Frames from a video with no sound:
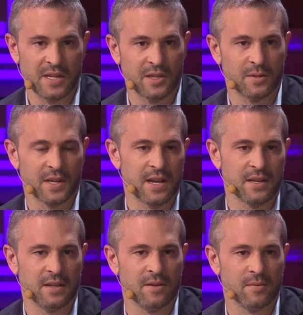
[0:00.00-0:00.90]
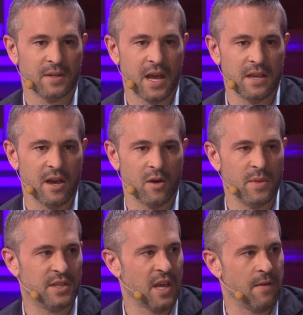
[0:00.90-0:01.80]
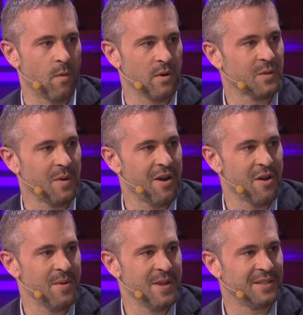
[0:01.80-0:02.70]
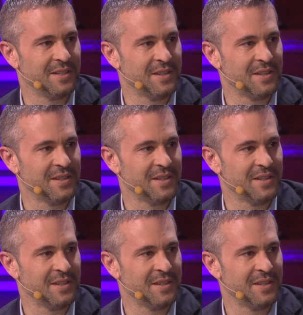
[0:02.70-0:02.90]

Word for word: basically was like you know gay Yelp meets gay Foursquare meets